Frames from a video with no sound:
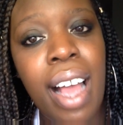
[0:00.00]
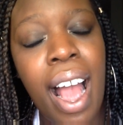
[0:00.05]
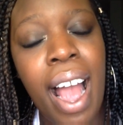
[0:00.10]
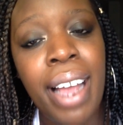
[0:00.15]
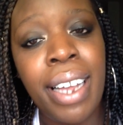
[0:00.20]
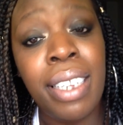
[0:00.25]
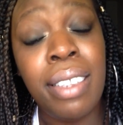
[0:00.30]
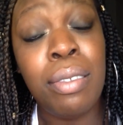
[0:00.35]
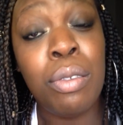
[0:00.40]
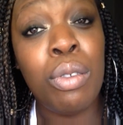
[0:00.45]

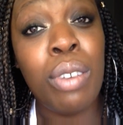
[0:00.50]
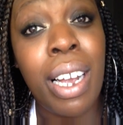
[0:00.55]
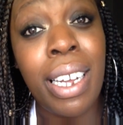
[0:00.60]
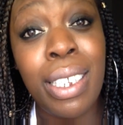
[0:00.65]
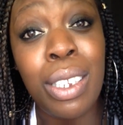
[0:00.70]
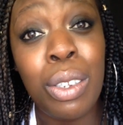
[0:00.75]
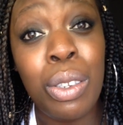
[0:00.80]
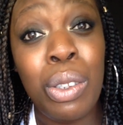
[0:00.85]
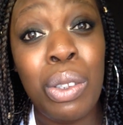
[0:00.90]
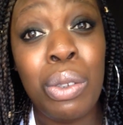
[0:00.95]
I
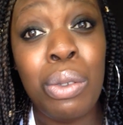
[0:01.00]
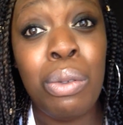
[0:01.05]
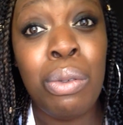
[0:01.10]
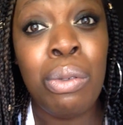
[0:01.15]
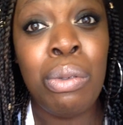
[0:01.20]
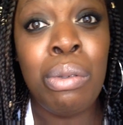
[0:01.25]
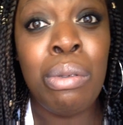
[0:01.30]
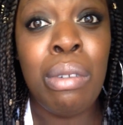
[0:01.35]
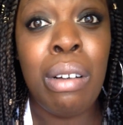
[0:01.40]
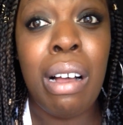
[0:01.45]
tried to
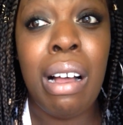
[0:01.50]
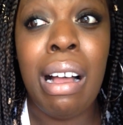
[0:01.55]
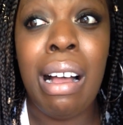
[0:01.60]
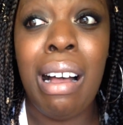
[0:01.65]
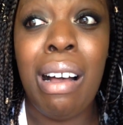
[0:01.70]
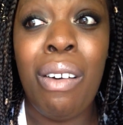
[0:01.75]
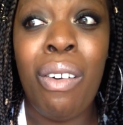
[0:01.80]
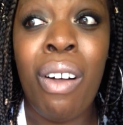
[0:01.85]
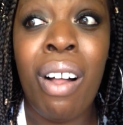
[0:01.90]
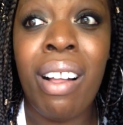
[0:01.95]
do
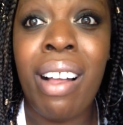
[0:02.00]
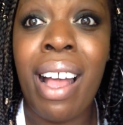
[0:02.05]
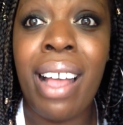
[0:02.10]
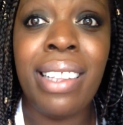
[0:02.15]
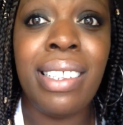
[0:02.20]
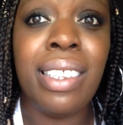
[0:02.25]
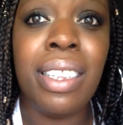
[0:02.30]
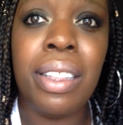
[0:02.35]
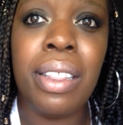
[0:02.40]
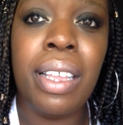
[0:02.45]
all
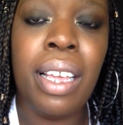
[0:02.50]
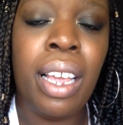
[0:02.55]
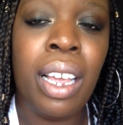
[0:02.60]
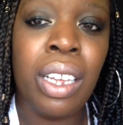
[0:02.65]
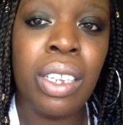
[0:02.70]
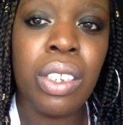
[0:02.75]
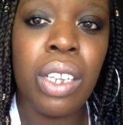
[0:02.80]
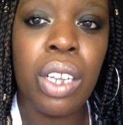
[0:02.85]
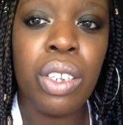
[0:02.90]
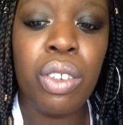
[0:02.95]
kinds of
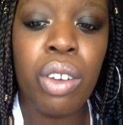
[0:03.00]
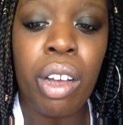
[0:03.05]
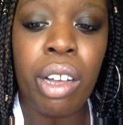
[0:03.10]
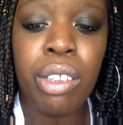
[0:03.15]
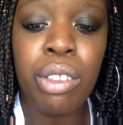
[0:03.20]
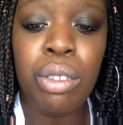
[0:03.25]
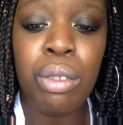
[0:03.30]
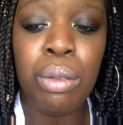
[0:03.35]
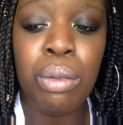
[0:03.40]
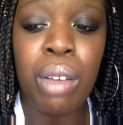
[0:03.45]
things. I
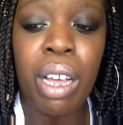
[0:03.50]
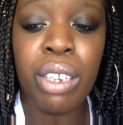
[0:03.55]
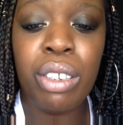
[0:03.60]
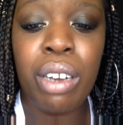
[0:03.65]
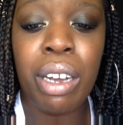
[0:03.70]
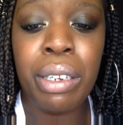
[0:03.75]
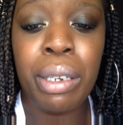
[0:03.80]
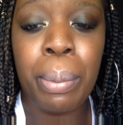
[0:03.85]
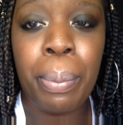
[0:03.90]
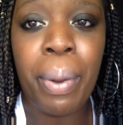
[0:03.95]
tried
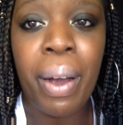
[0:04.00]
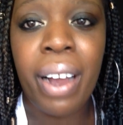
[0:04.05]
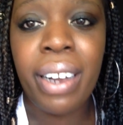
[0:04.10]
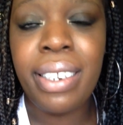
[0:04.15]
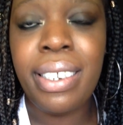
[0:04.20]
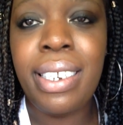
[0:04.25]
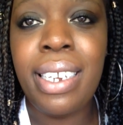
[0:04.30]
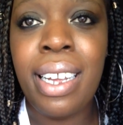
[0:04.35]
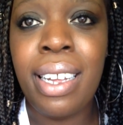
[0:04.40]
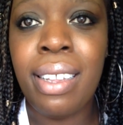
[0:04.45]
the
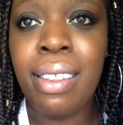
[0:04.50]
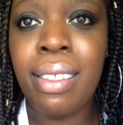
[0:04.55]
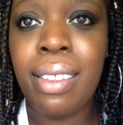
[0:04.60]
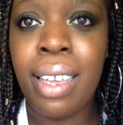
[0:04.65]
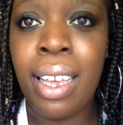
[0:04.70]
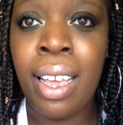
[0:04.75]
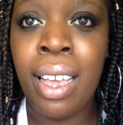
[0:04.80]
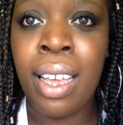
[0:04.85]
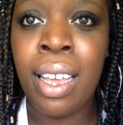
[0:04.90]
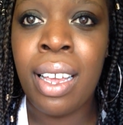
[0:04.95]
partying
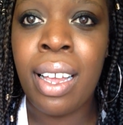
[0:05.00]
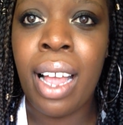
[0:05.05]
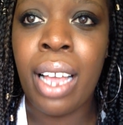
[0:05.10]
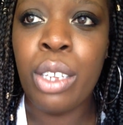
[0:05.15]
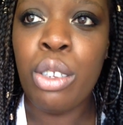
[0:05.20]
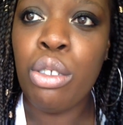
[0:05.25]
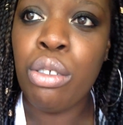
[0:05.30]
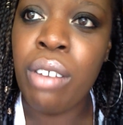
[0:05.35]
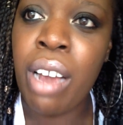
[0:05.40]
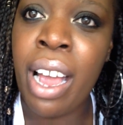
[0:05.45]
thing.
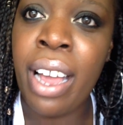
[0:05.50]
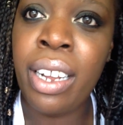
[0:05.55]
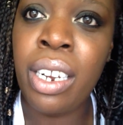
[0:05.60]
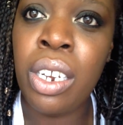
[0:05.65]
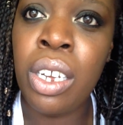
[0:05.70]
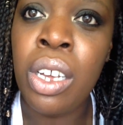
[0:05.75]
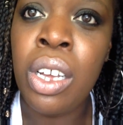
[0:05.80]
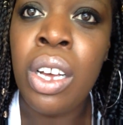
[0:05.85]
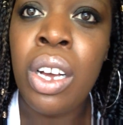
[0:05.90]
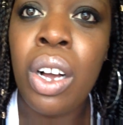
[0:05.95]
I
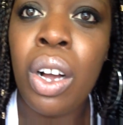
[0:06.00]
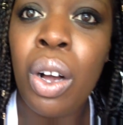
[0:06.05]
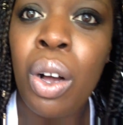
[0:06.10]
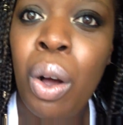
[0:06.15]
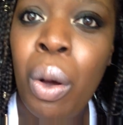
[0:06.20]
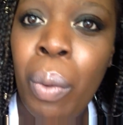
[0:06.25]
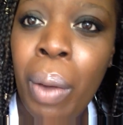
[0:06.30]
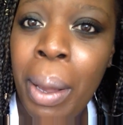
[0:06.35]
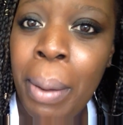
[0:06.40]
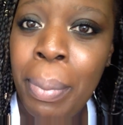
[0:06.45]
tried
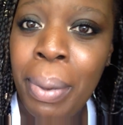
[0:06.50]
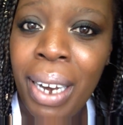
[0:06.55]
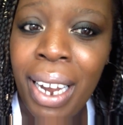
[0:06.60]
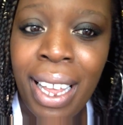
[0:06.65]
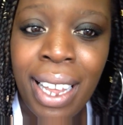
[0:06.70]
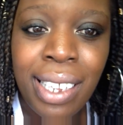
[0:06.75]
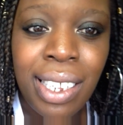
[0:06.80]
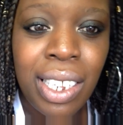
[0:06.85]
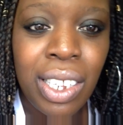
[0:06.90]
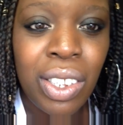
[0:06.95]
going
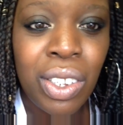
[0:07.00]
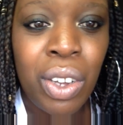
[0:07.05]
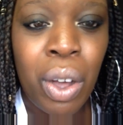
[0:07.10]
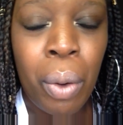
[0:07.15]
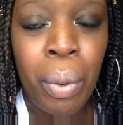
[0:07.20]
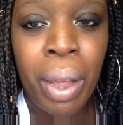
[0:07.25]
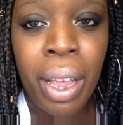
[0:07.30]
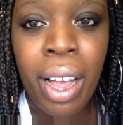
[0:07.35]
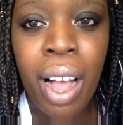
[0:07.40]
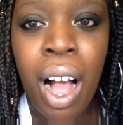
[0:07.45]
places,
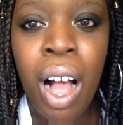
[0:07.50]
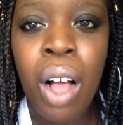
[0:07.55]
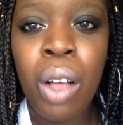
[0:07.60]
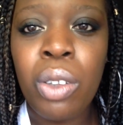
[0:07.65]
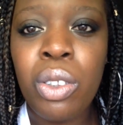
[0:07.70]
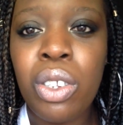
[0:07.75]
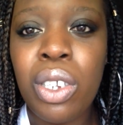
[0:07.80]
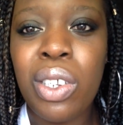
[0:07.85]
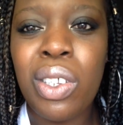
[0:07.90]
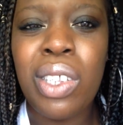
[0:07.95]
going
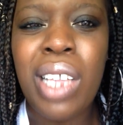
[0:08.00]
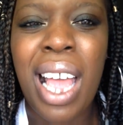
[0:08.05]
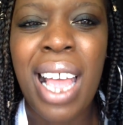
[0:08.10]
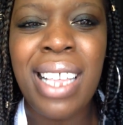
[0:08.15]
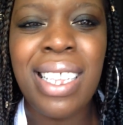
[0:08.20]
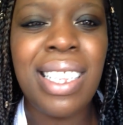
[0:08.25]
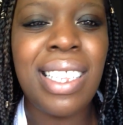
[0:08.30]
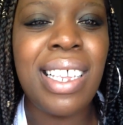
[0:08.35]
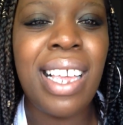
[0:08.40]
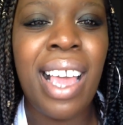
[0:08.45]
out, just to
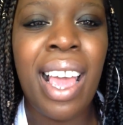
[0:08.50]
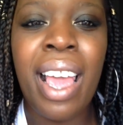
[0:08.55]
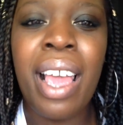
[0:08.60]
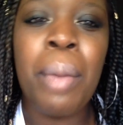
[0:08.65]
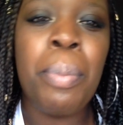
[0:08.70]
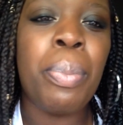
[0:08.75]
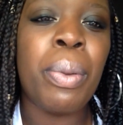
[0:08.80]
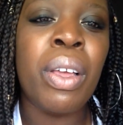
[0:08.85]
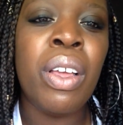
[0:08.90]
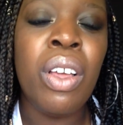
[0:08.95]

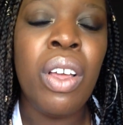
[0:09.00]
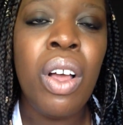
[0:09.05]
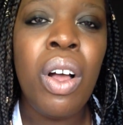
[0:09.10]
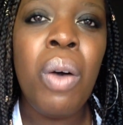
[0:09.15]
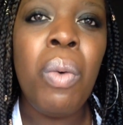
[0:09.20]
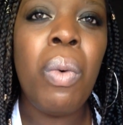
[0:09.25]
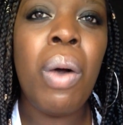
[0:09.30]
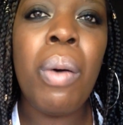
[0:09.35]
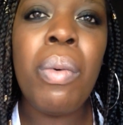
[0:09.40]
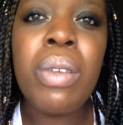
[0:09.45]
escape
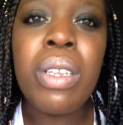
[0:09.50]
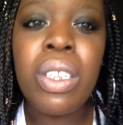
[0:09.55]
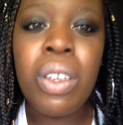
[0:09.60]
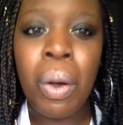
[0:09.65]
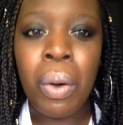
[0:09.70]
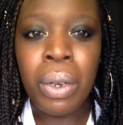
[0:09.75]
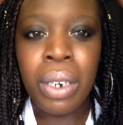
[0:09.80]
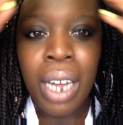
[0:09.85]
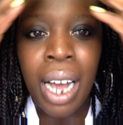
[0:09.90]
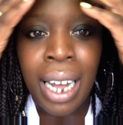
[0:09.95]
what was
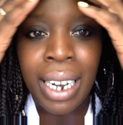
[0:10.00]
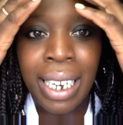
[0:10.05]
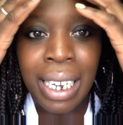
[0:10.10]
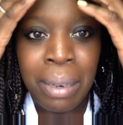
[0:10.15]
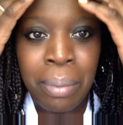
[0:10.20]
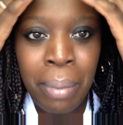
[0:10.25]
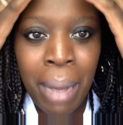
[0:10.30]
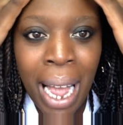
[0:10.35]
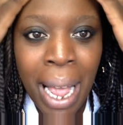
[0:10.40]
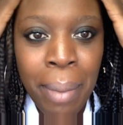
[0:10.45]
going on
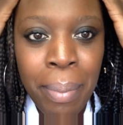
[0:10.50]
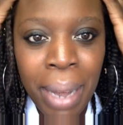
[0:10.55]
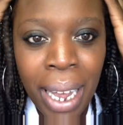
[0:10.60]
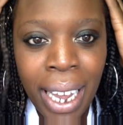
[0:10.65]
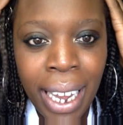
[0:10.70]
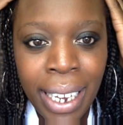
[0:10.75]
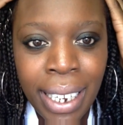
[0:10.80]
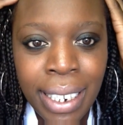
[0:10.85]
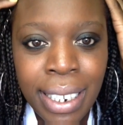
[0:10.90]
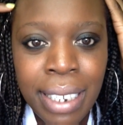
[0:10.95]
in my
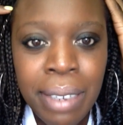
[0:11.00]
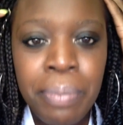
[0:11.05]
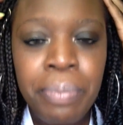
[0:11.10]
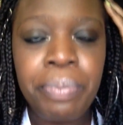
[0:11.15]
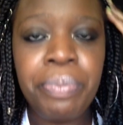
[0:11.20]
mind,